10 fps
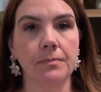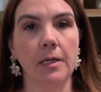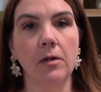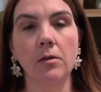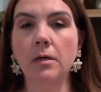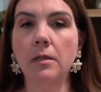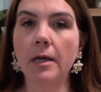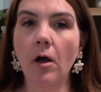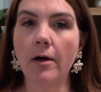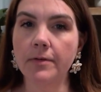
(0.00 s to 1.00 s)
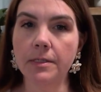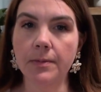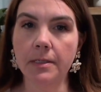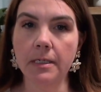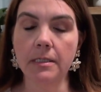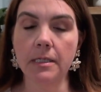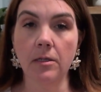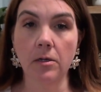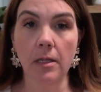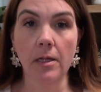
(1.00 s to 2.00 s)
they don't look like office buildings. They
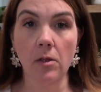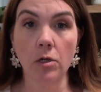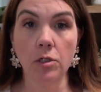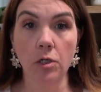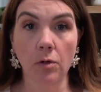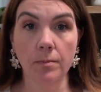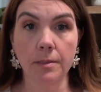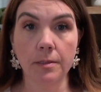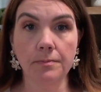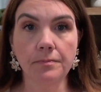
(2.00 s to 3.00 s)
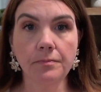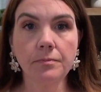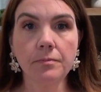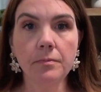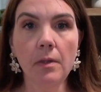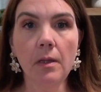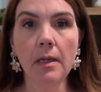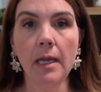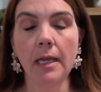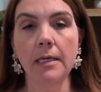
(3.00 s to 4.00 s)
look like large homes.
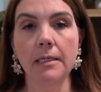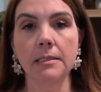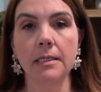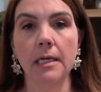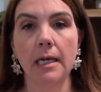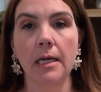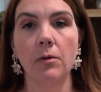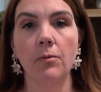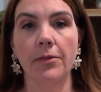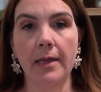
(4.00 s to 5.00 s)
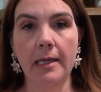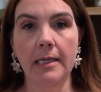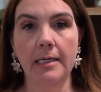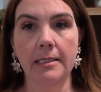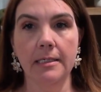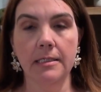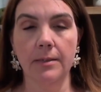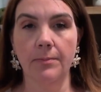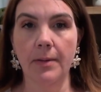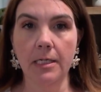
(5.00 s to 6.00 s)
And within it, it's
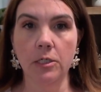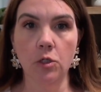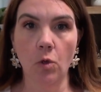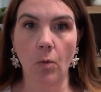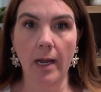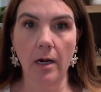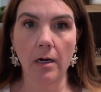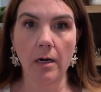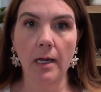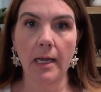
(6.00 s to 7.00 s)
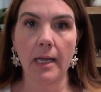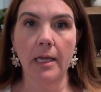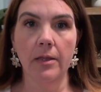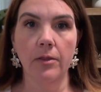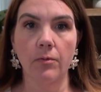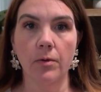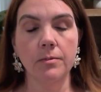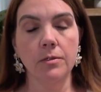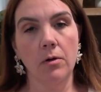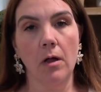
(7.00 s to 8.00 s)
a big square, and the
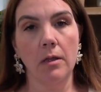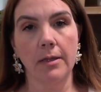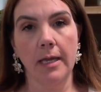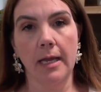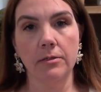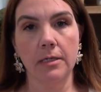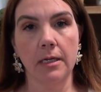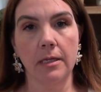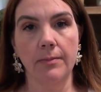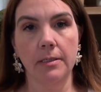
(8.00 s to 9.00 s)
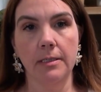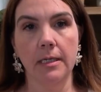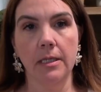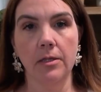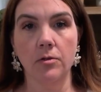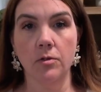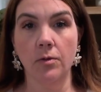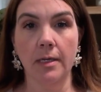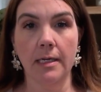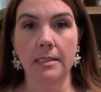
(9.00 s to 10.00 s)
rooms are all on the outside of the building, and there's
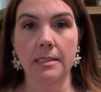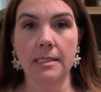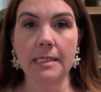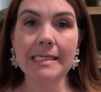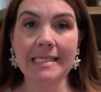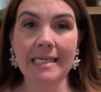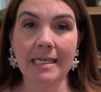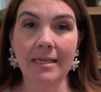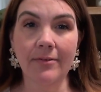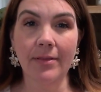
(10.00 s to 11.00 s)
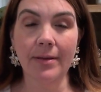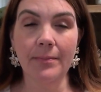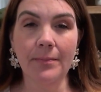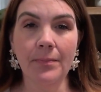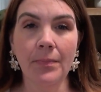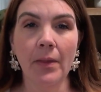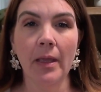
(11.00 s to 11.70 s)
only 16 of them.